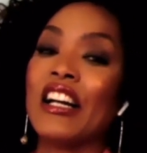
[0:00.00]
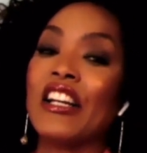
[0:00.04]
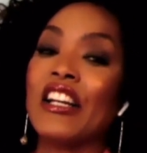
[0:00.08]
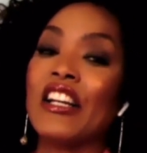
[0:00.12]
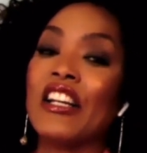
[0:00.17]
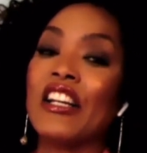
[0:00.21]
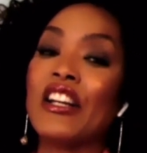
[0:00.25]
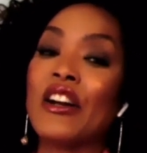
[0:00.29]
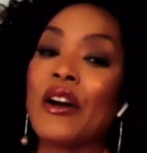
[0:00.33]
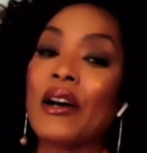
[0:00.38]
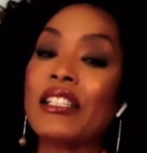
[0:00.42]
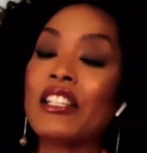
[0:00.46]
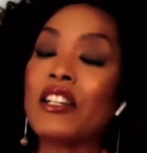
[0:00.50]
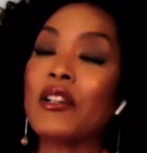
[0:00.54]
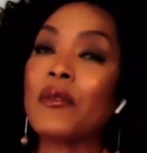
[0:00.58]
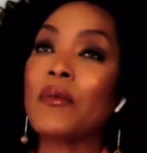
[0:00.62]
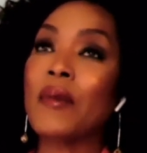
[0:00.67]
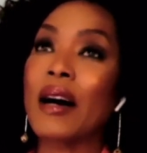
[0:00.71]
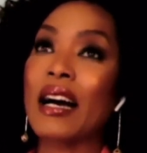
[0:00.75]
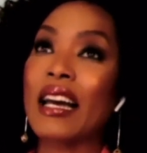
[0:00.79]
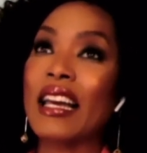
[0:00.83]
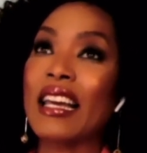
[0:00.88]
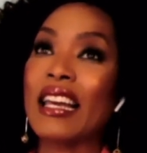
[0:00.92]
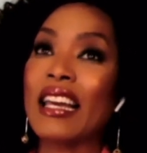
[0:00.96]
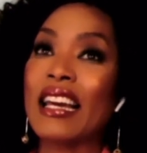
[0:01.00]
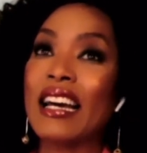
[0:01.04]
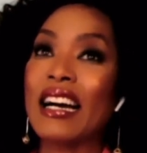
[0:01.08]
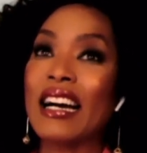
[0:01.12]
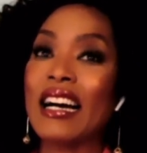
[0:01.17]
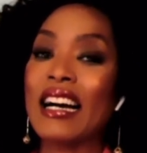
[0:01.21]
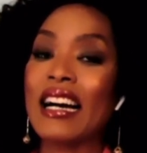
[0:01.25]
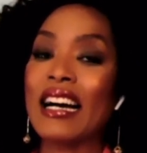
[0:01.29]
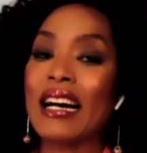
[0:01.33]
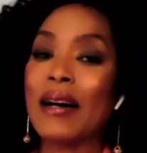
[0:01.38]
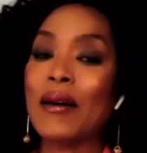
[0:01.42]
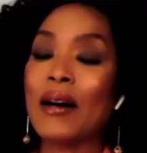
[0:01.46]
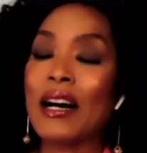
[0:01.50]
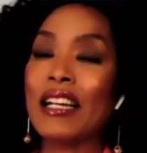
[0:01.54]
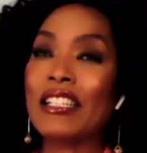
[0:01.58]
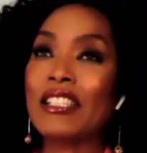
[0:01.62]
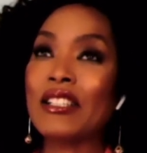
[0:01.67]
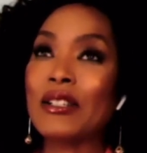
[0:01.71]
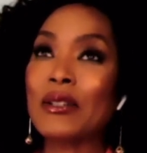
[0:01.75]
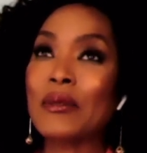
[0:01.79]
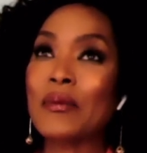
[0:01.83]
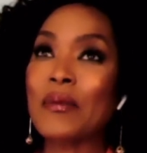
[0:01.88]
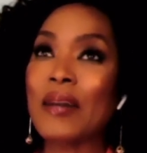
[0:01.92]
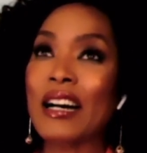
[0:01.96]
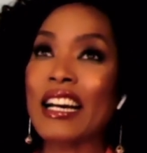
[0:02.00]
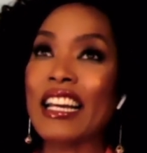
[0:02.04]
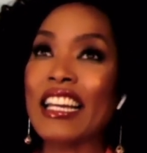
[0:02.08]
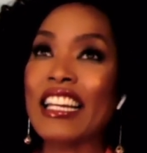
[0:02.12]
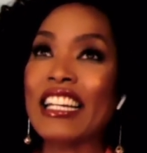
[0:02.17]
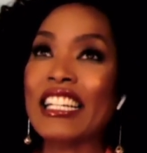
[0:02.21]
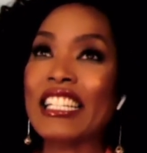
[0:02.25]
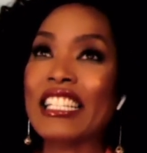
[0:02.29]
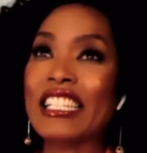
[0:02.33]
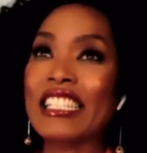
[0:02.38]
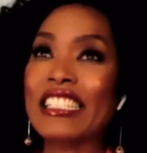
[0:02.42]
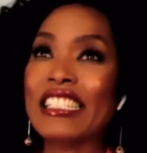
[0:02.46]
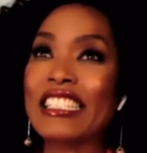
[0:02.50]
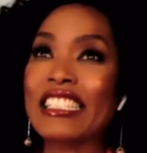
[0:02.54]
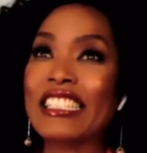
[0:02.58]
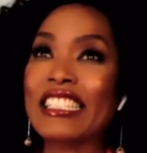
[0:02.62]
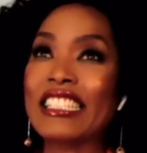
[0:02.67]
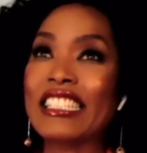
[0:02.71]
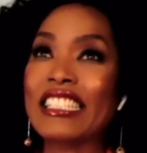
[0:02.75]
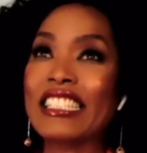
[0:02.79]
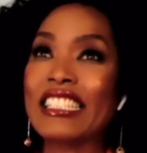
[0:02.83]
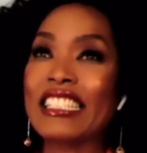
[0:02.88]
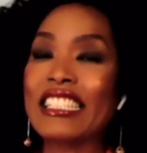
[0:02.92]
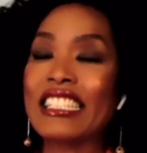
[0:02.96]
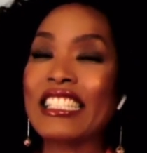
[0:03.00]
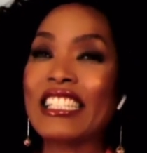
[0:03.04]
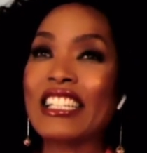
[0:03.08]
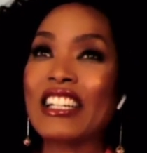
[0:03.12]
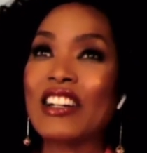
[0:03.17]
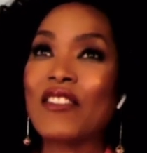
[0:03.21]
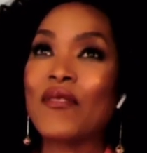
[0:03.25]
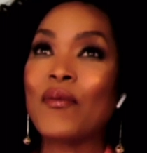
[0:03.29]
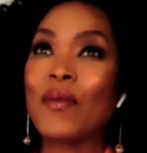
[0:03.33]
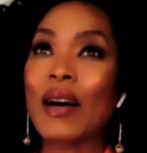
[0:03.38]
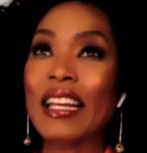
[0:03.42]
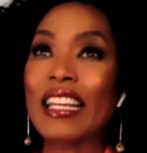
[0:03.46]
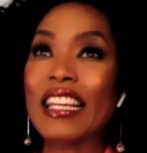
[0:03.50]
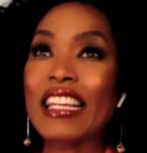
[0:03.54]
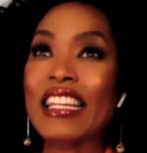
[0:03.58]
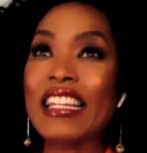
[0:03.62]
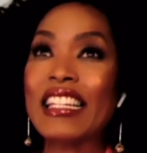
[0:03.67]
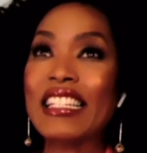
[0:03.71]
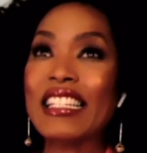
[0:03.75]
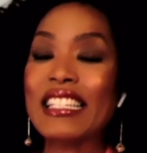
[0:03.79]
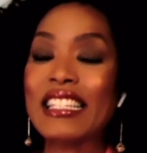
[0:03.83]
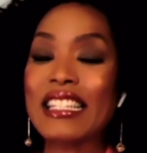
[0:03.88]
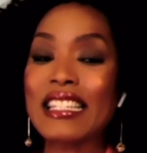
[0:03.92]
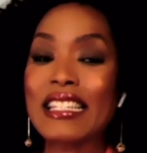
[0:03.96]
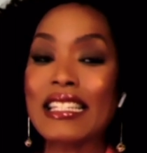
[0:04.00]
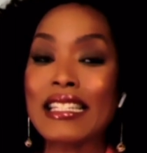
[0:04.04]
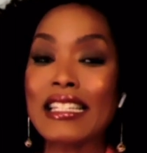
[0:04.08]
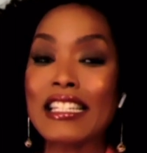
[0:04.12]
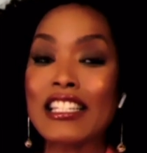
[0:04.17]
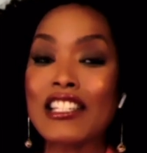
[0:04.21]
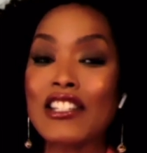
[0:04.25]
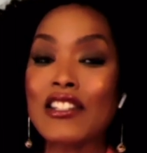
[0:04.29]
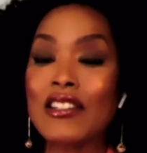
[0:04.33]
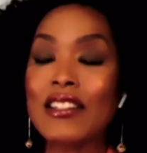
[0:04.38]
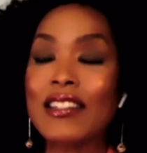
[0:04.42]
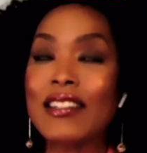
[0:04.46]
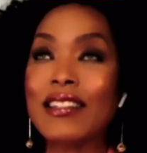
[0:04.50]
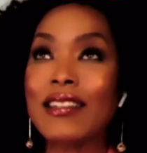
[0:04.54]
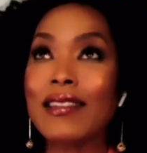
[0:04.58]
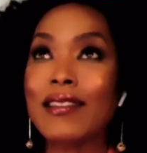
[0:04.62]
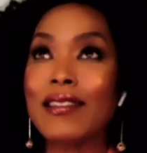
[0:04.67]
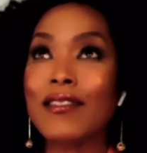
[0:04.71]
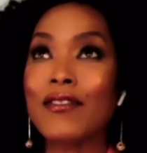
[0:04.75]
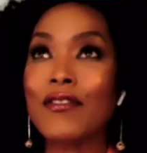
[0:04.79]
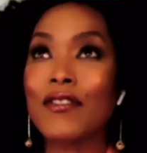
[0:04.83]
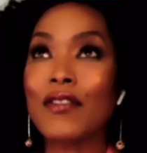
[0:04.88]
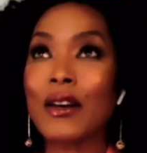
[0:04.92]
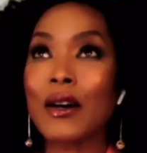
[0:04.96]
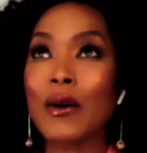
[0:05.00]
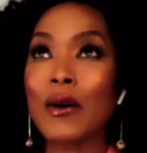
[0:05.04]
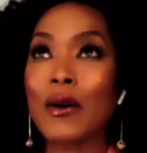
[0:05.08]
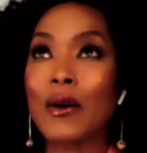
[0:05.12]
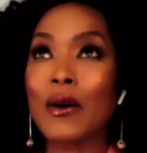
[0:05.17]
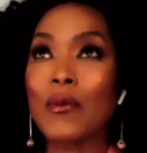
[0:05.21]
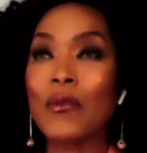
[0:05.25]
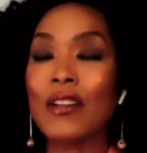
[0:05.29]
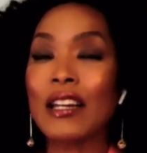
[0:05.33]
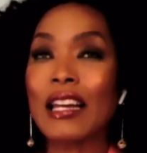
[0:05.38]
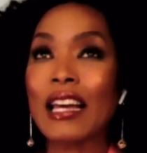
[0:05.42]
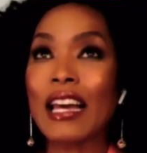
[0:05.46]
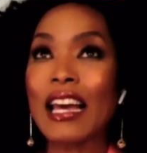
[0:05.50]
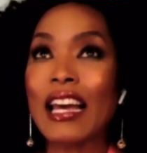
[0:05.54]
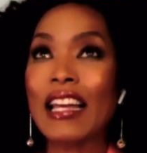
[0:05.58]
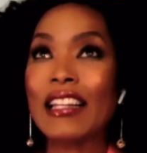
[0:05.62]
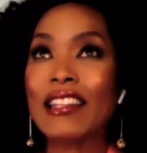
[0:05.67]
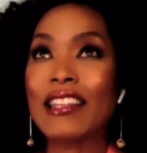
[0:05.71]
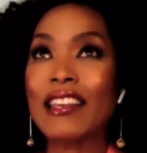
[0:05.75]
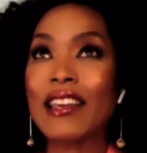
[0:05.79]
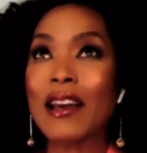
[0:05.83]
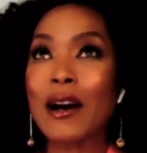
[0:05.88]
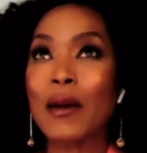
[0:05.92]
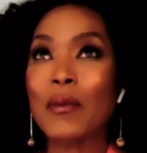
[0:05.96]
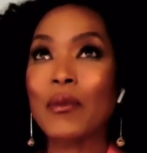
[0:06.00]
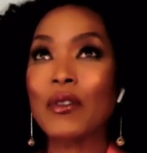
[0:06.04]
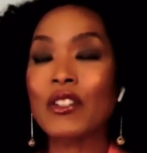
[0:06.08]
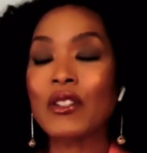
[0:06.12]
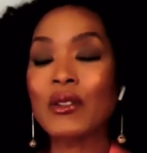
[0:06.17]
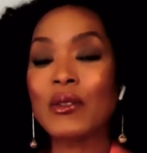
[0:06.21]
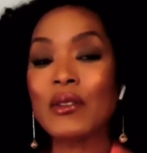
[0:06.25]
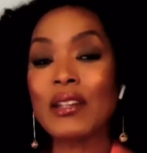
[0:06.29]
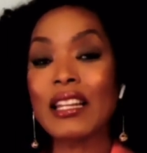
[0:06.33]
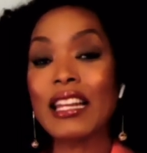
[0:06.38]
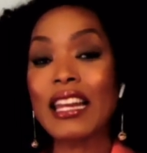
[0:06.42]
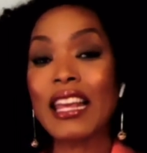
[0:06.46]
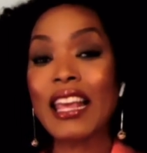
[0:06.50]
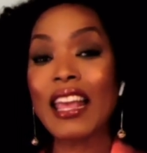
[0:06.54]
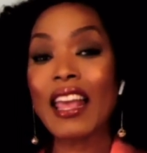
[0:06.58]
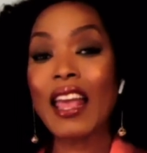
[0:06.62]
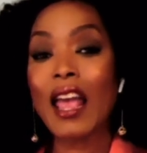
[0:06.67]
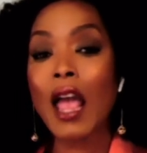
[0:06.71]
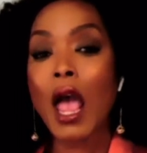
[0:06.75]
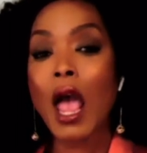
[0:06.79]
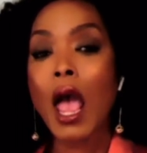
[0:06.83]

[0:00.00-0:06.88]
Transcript: You know, I took my I took my uh, my kids to, to see the film when I had the opportunity.